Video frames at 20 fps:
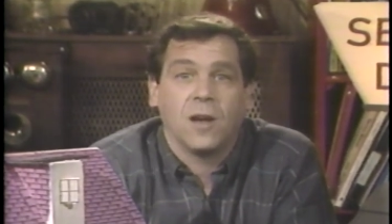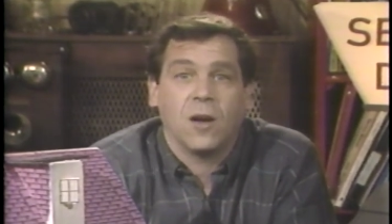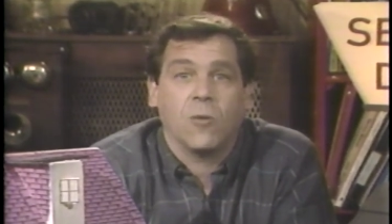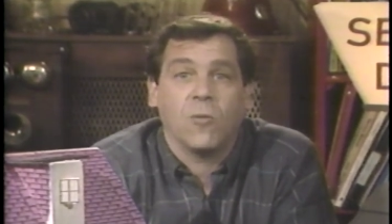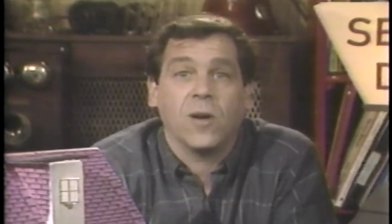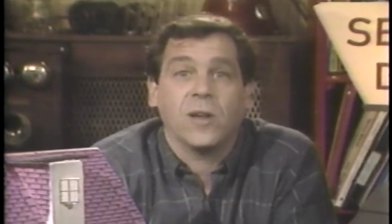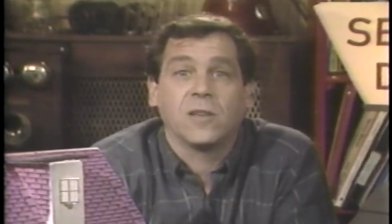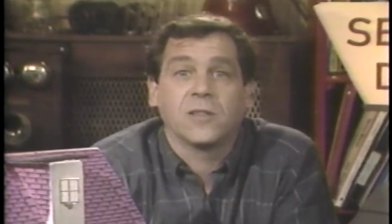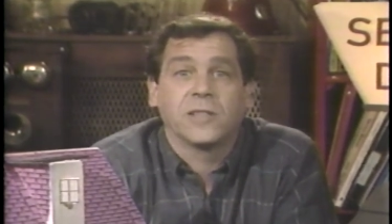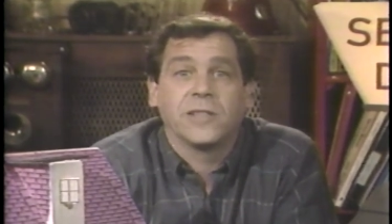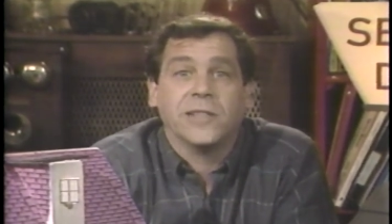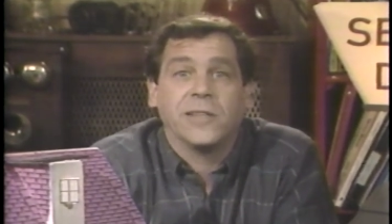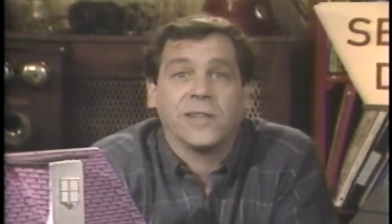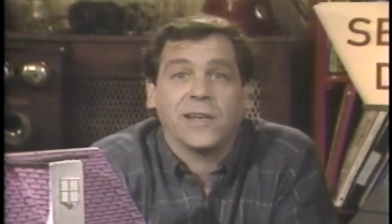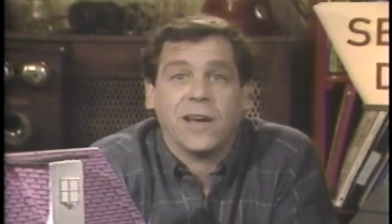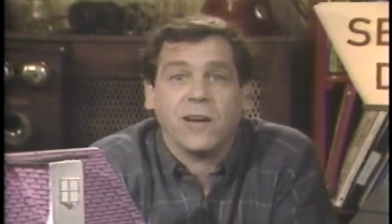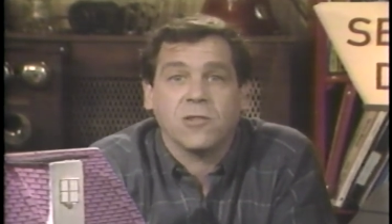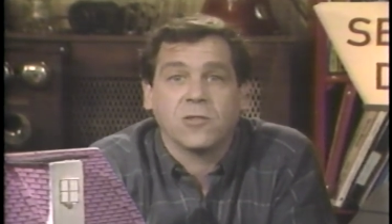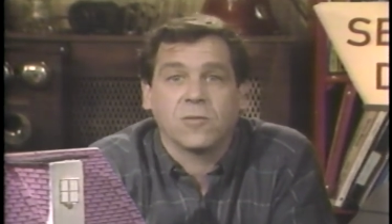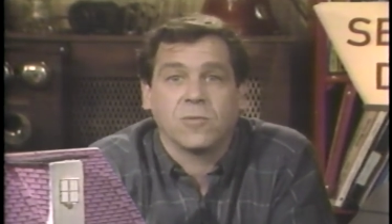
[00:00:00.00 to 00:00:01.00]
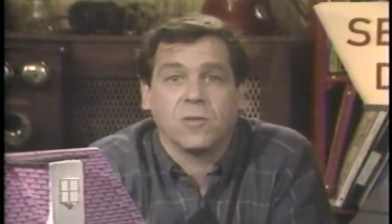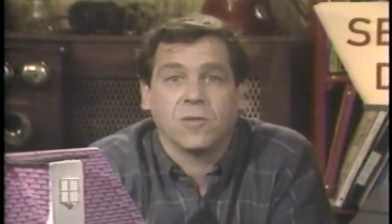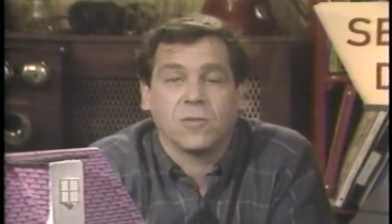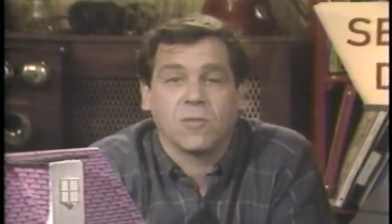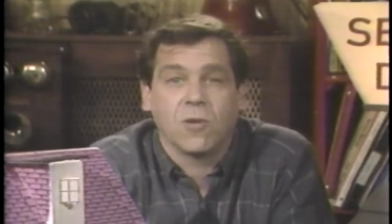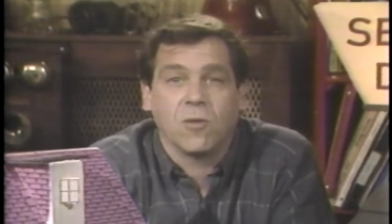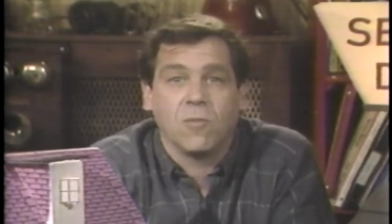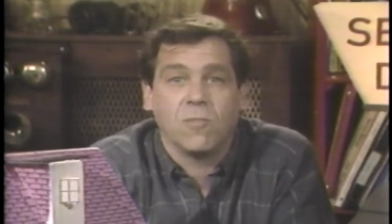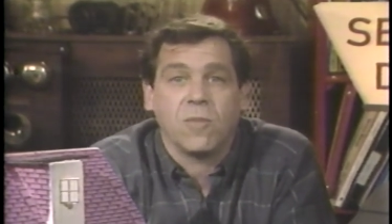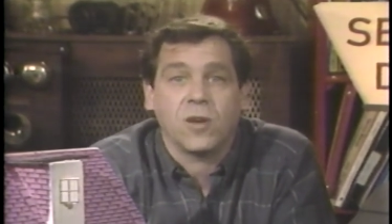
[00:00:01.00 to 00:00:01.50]
A well-sealed house will
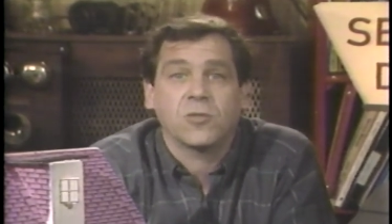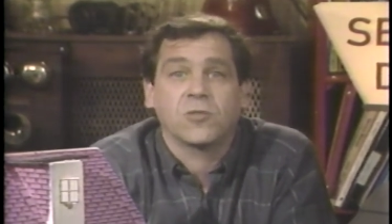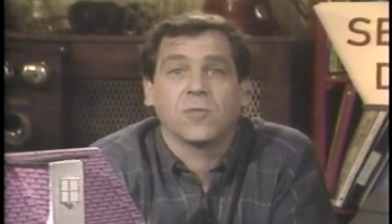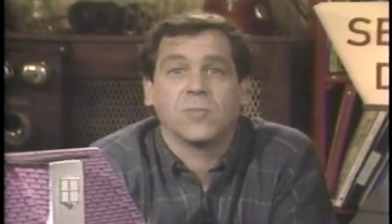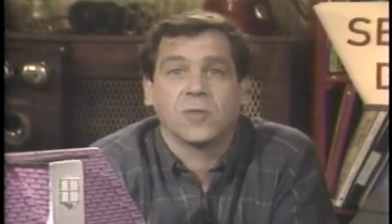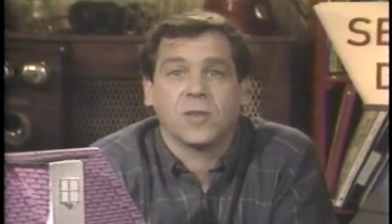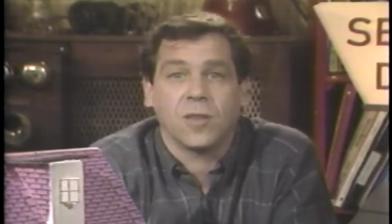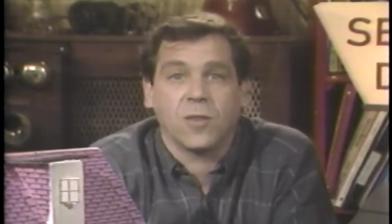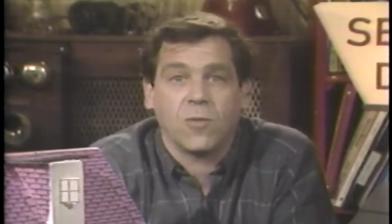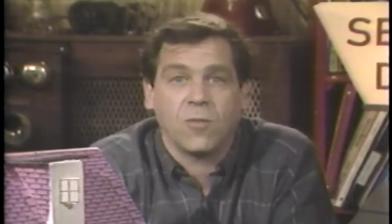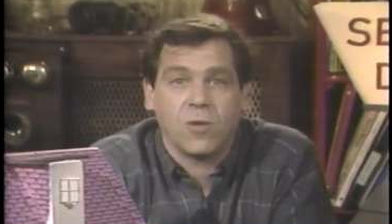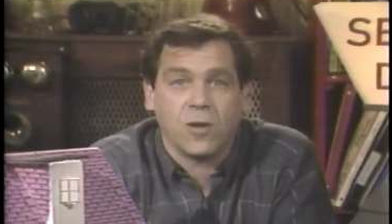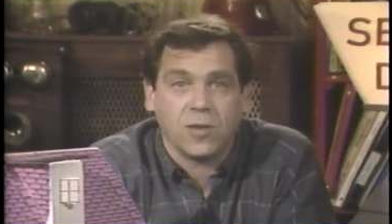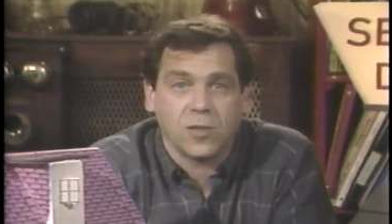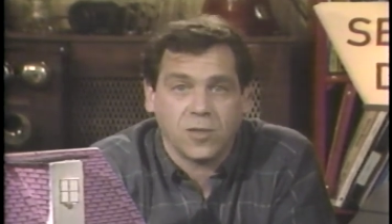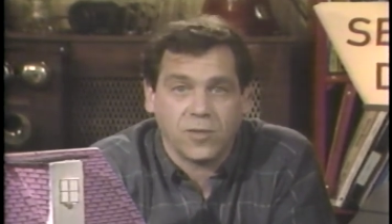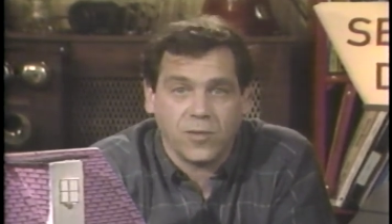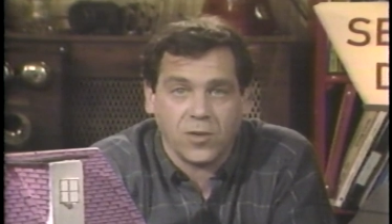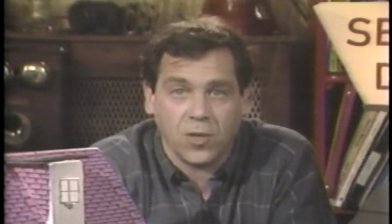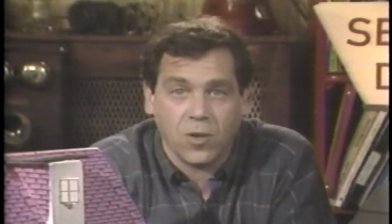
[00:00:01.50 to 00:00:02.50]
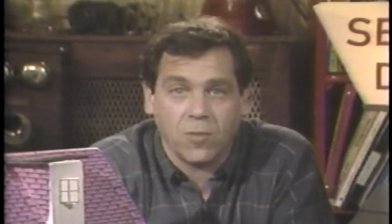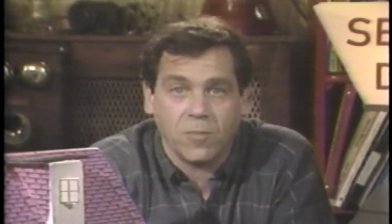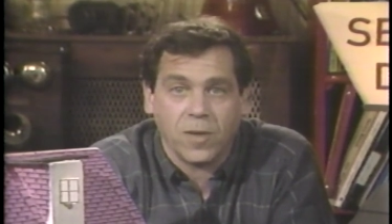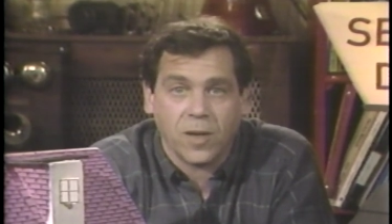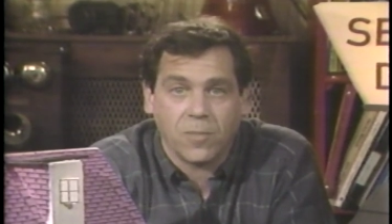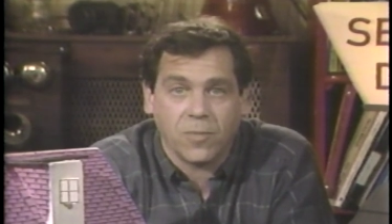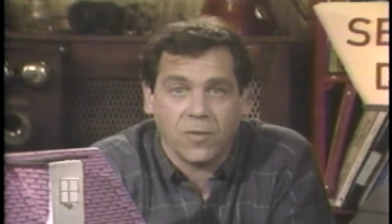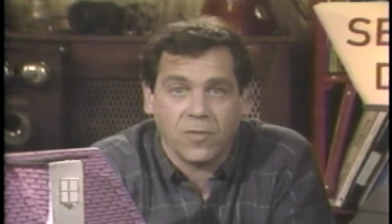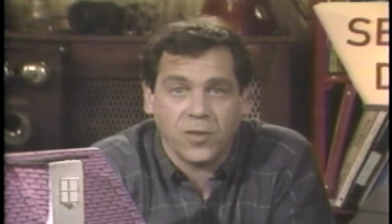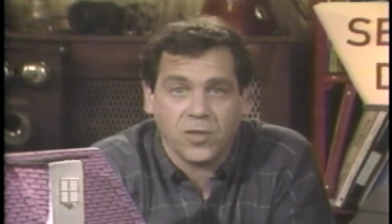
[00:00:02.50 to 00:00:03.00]
grow mushrooms on the walls if you don't
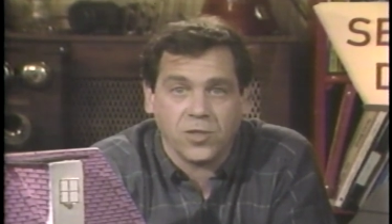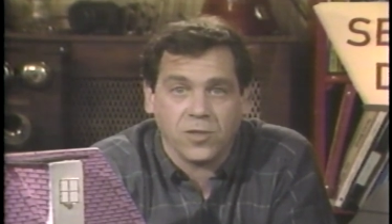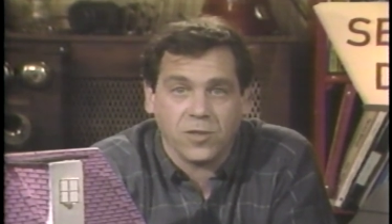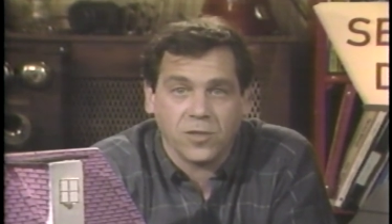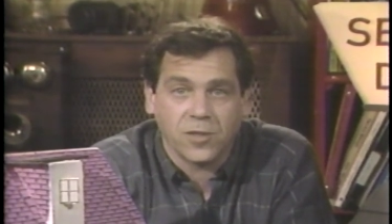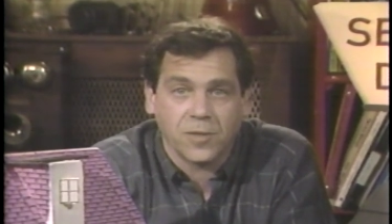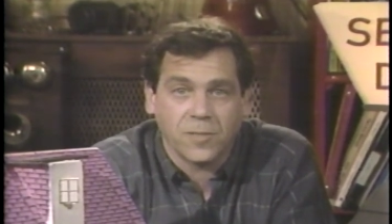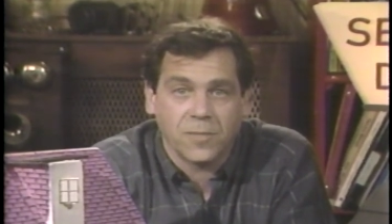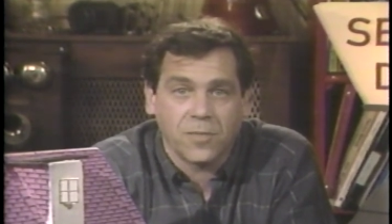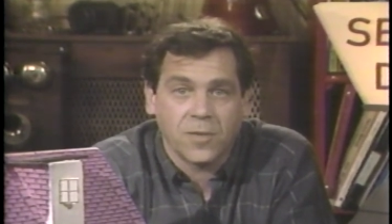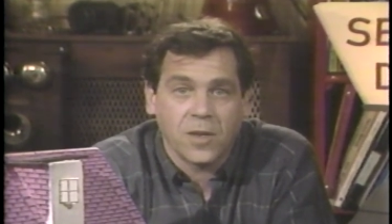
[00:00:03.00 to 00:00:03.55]
make provisions.